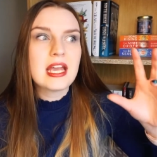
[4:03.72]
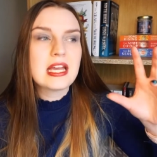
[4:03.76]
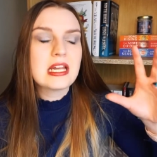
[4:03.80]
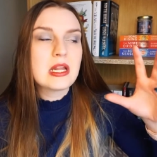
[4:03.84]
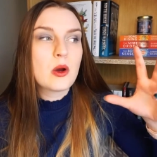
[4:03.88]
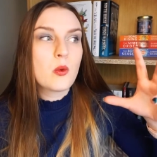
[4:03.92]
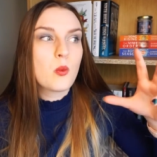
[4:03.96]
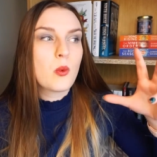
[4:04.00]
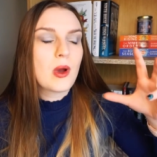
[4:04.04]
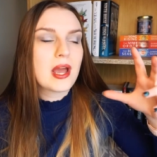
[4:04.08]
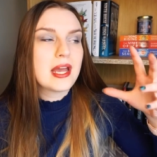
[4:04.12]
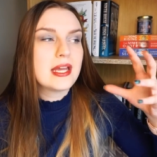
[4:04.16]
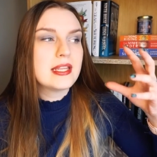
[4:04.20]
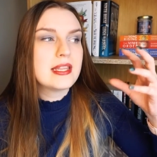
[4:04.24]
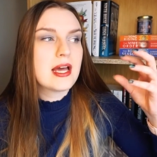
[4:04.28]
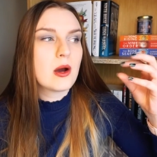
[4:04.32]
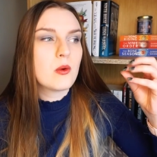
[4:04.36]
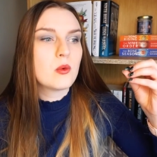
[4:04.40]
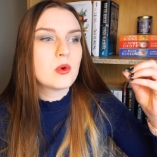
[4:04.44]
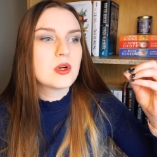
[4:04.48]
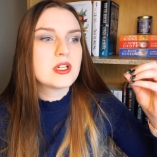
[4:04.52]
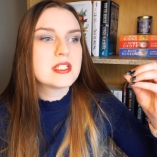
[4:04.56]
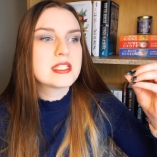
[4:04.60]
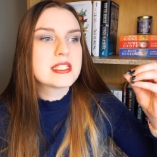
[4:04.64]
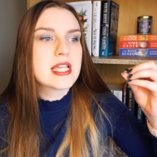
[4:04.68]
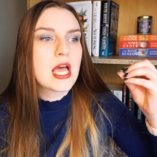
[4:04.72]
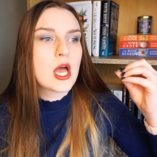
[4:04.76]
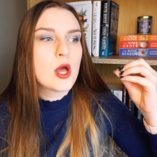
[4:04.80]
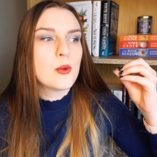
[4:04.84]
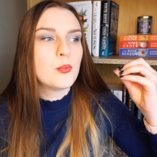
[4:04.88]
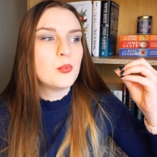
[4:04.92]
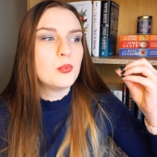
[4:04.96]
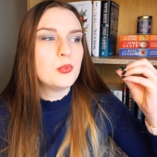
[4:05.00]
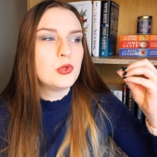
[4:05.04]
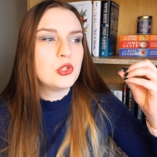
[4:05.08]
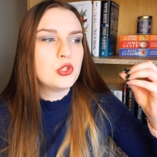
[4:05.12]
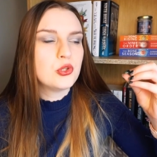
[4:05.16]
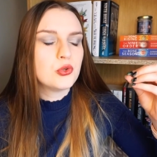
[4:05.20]
in a way that was
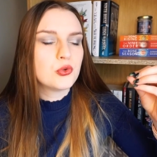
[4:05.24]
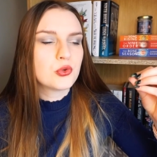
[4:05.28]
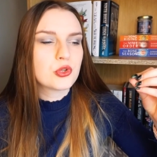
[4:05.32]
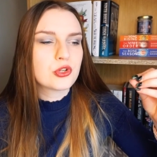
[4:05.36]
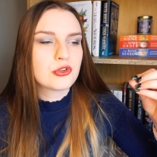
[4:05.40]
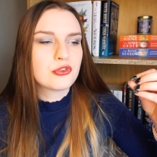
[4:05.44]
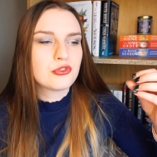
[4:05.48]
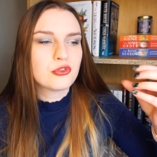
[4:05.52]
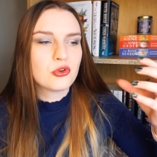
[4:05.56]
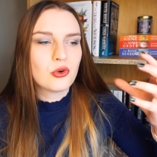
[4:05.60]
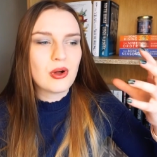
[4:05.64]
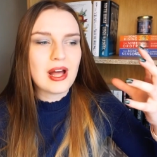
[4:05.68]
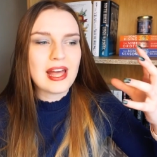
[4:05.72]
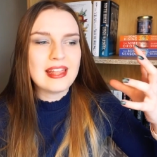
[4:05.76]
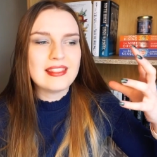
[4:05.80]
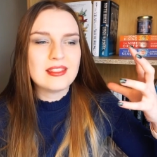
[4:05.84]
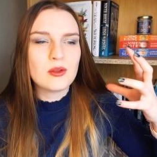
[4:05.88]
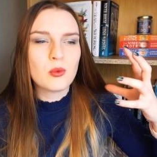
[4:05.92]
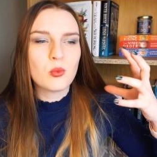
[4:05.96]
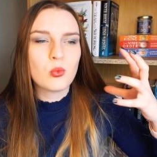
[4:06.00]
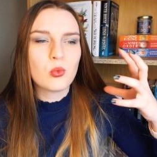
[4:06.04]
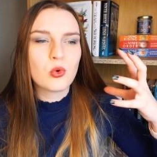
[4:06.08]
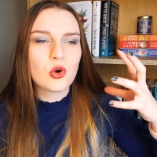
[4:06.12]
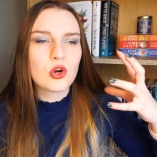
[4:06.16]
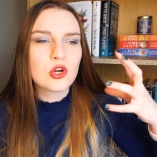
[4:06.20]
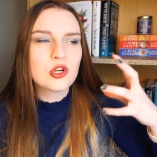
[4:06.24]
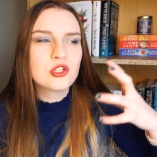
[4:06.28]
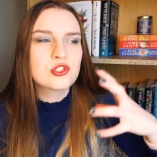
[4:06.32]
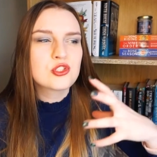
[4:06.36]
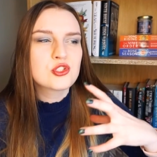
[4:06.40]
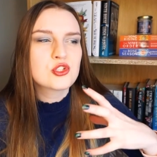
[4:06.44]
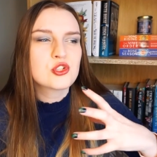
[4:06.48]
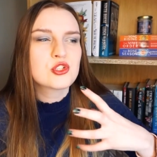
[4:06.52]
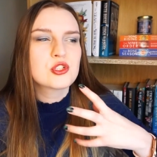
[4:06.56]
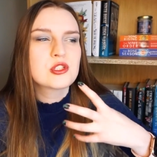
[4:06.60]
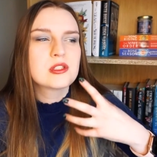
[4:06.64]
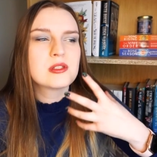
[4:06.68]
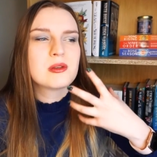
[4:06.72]
beautiful, and the words
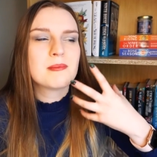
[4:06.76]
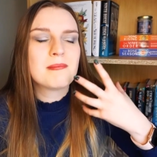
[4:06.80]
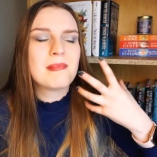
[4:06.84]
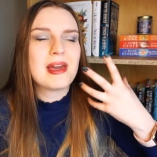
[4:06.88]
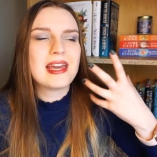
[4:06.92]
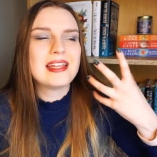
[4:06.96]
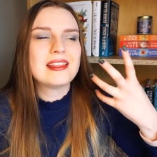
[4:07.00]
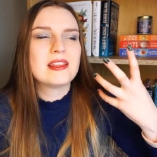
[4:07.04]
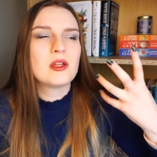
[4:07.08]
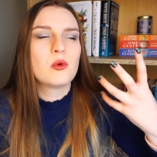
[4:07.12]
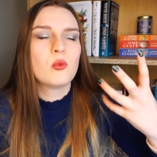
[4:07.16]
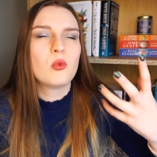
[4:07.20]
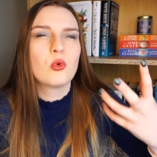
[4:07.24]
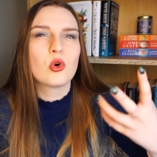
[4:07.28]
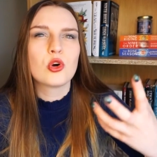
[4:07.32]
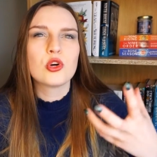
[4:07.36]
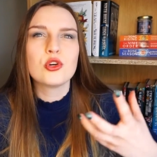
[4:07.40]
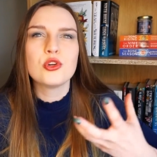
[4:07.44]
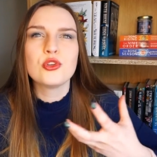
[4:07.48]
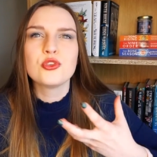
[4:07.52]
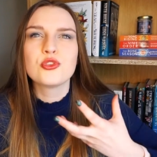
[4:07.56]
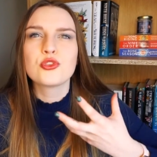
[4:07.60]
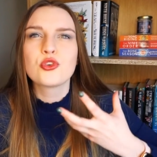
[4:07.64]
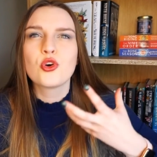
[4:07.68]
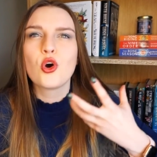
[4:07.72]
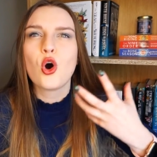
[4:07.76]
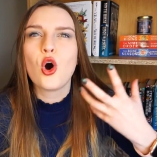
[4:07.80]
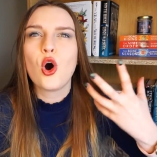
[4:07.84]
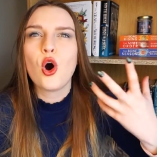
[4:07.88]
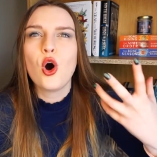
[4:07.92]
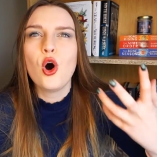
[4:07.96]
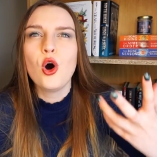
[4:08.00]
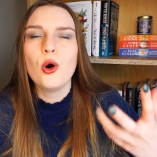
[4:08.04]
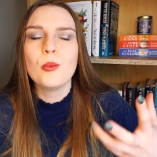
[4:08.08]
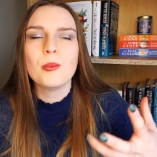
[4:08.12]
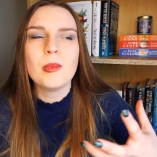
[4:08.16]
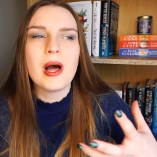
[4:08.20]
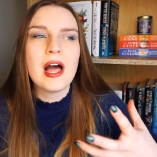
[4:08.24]
just made the world
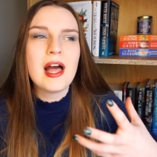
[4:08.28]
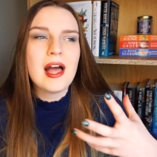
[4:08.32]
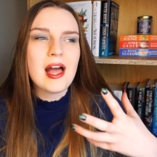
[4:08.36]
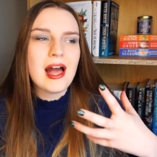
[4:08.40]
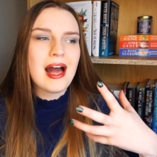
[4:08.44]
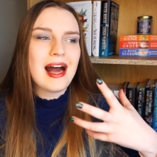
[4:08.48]
come